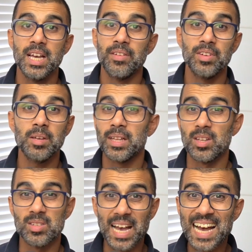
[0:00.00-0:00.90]
Think about
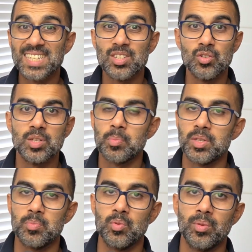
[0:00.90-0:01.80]
those as soon as
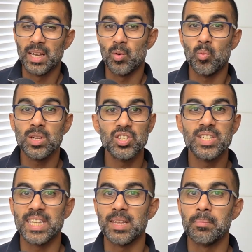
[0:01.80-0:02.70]
possible. And once you
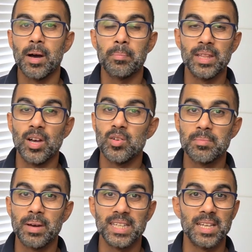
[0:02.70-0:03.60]
set them up and
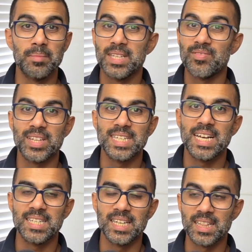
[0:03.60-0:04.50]
automate them, it's
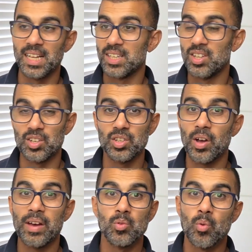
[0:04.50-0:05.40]
fantastic. Like, you
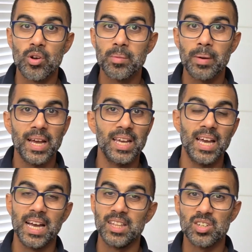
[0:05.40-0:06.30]
don't have to worry about
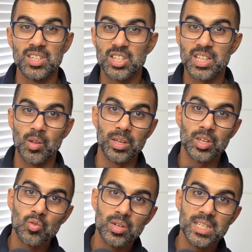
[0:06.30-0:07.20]
it, and you can just slowly
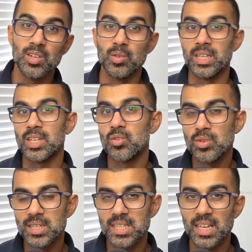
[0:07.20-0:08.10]
increase it or
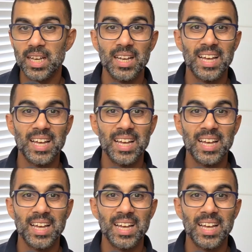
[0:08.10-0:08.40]
decrease it.